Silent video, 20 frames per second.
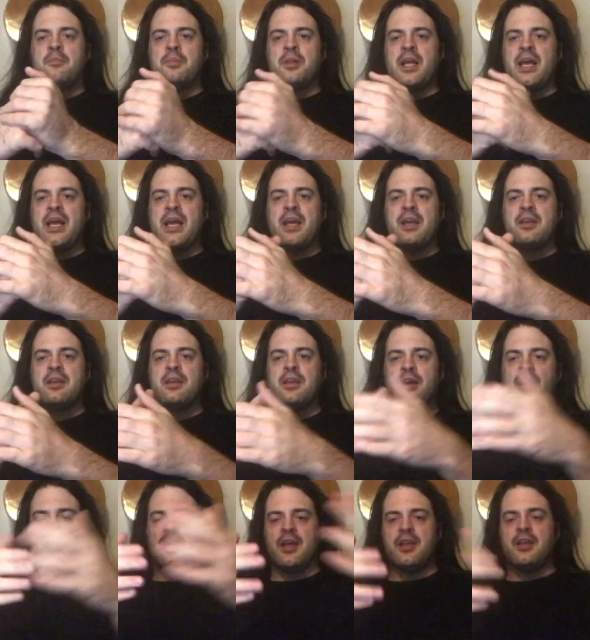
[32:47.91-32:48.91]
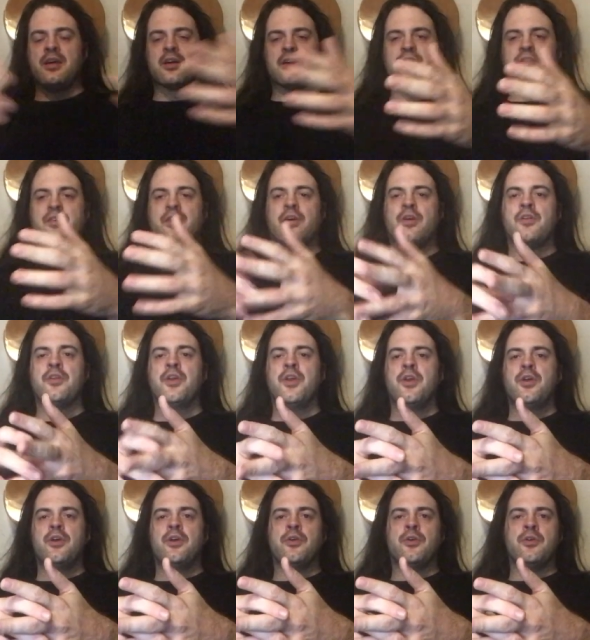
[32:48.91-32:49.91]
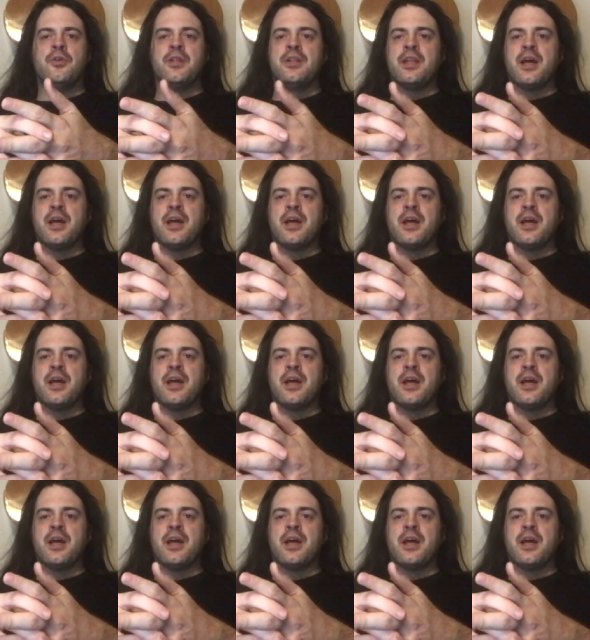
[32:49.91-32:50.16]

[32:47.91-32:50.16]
black uh, young adult who did